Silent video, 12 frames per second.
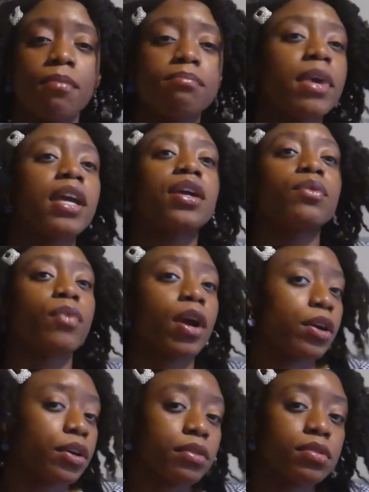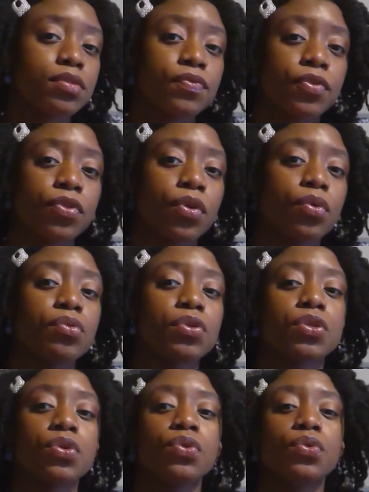making records. For
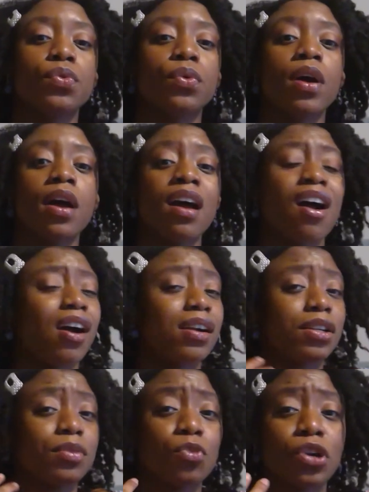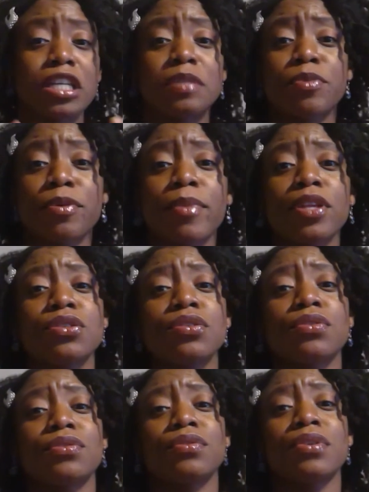those who are a little more
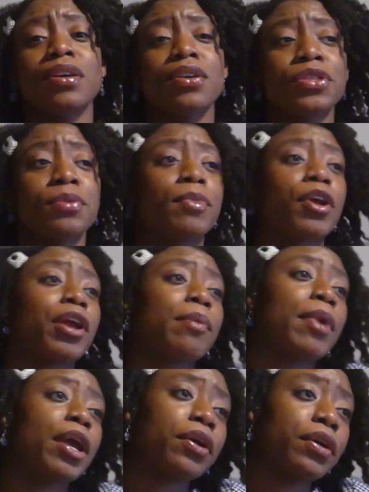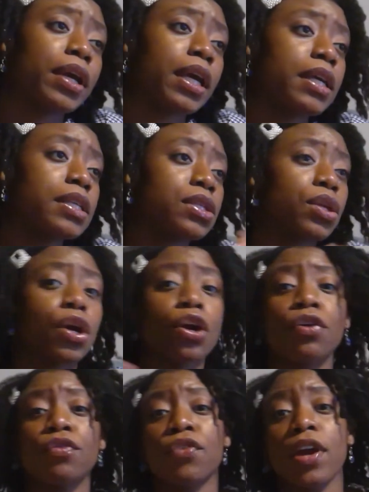experimental, the Mary Marys, the
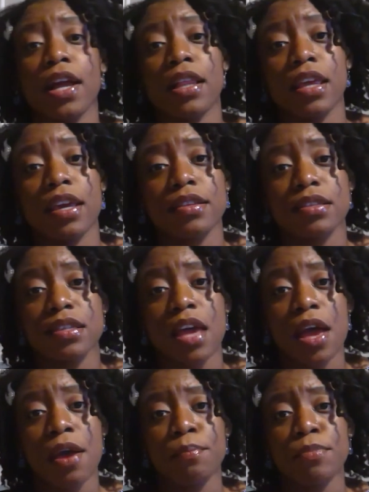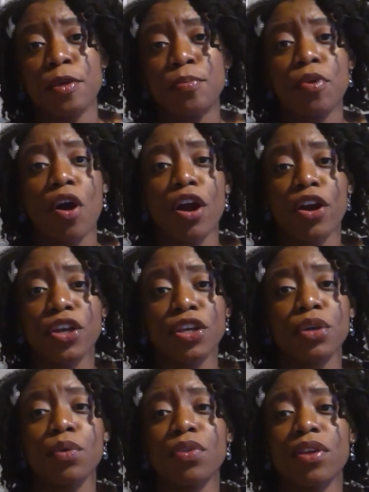Kirk Franklins, people
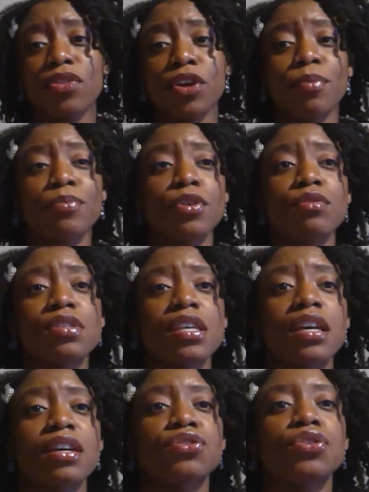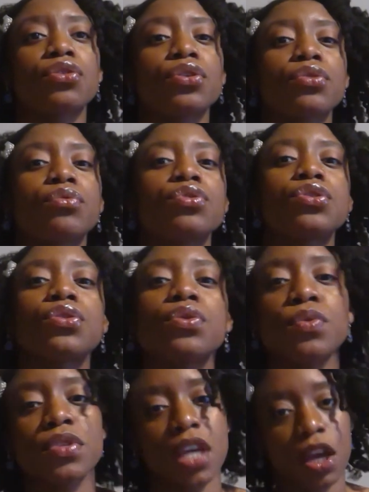argue that their music is a little
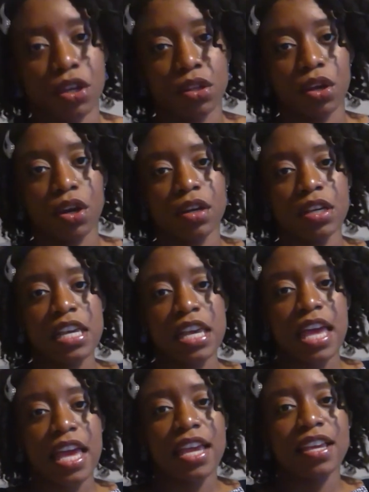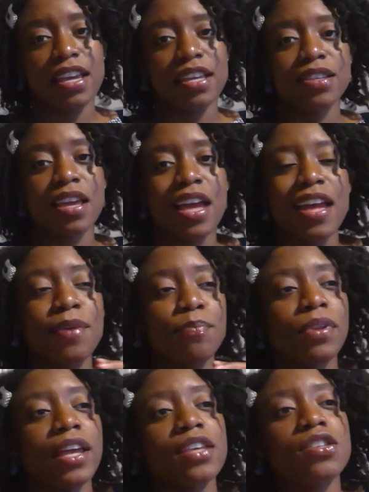too secular. It
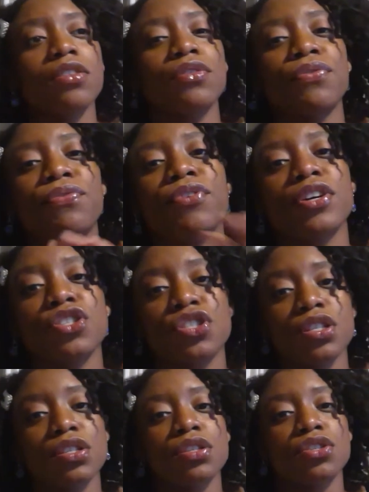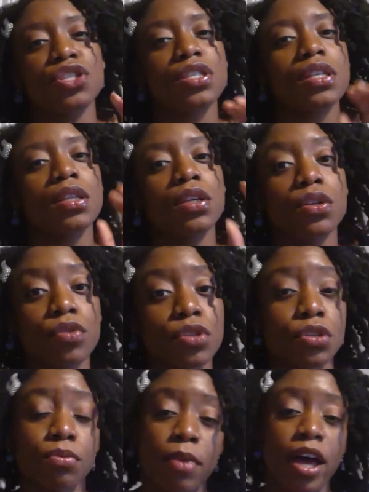plays on the fringes just a little
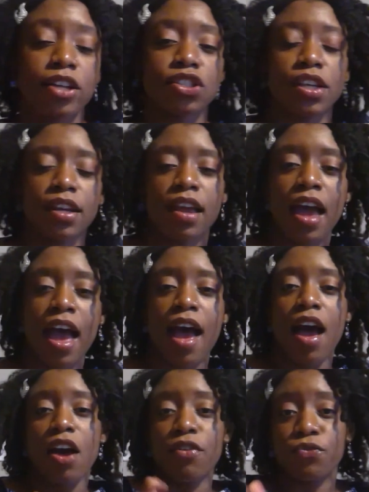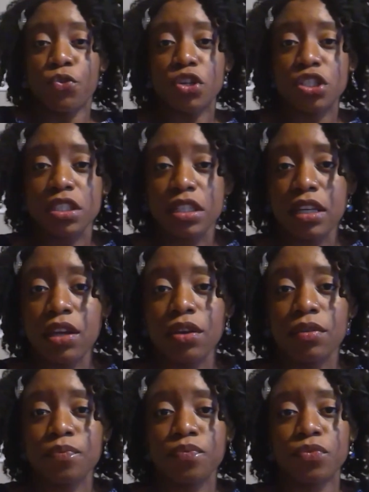too much. And
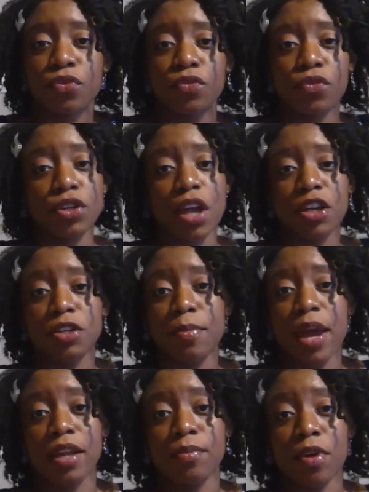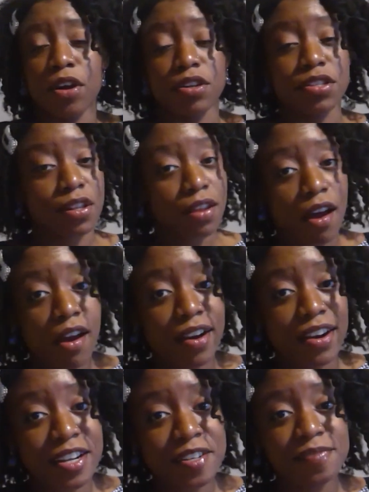unfortunately for Dr. Maddie Moss
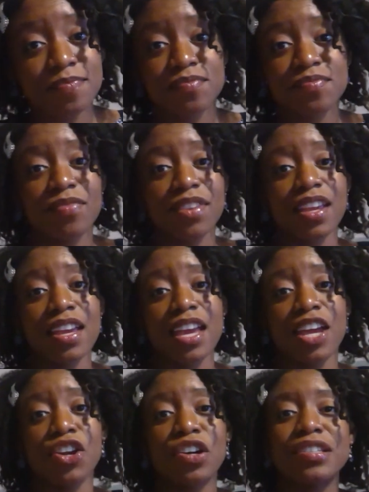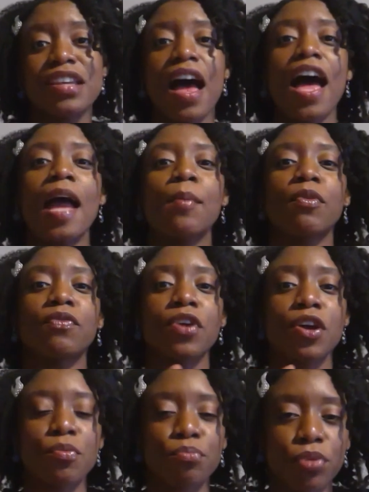Clark, in her time of
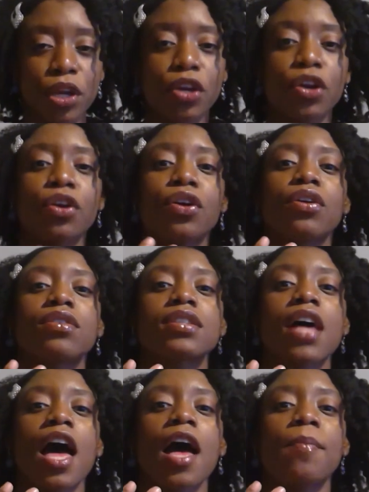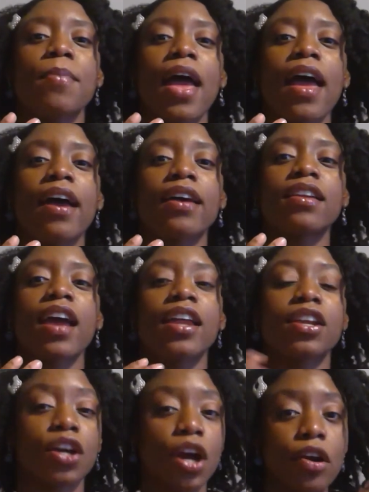bringing her girls up and
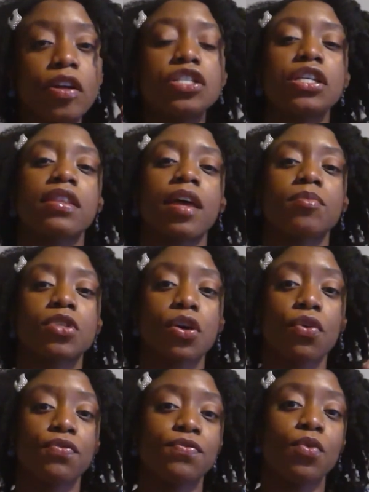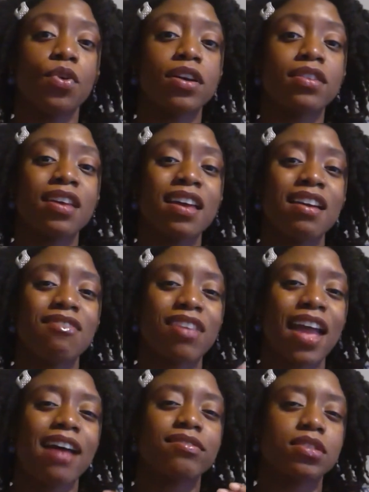encouraging them to go forth, they
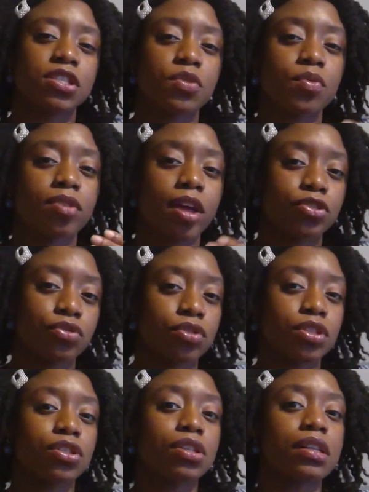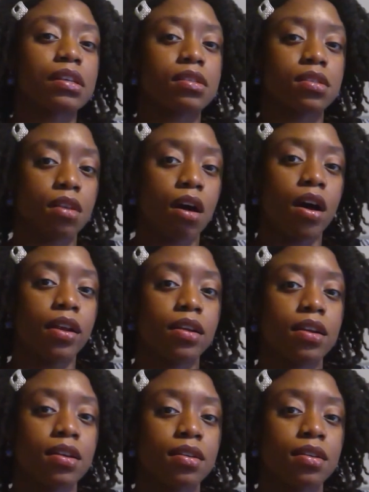had to deal with that traditionalist thought,